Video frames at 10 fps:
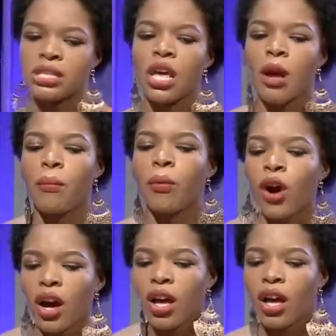But
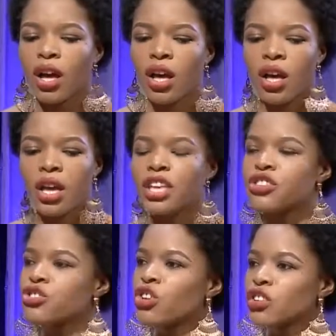it's
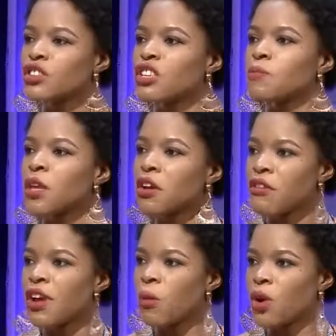just it's been great
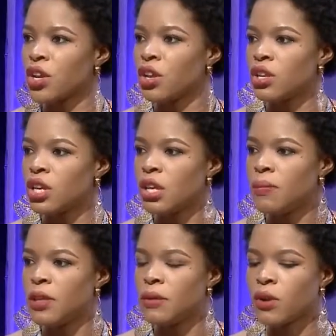working on the
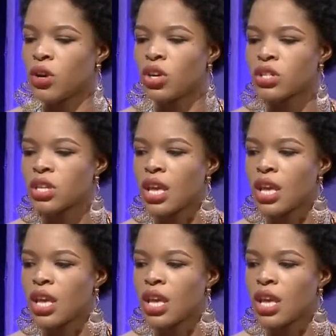EP because